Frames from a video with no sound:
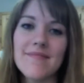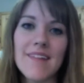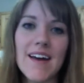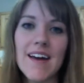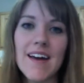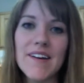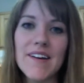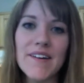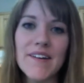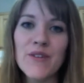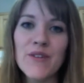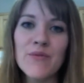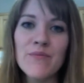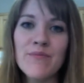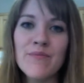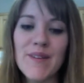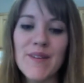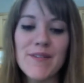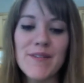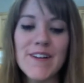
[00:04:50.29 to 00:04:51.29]
I don't know,
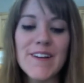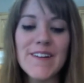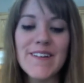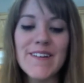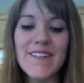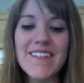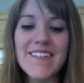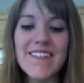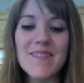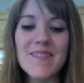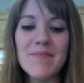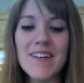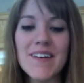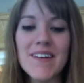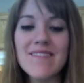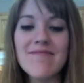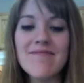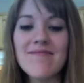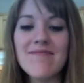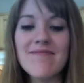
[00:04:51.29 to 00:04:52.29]
maybe you didn't notice, but
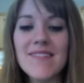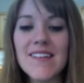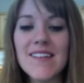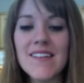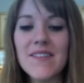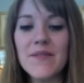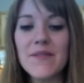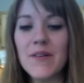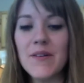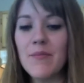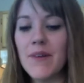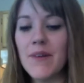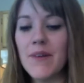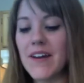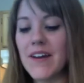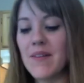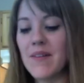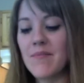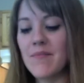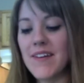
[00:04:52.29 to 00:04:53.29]
it's really
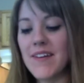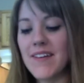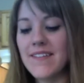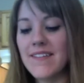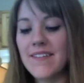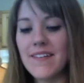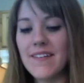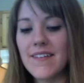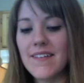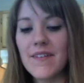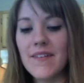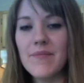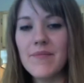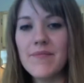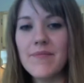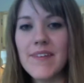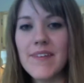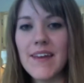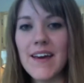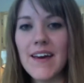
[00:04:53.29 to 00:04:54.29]
bugging me, so
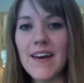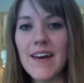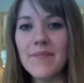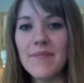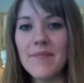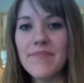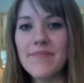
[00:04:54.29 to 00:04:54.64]
yeah.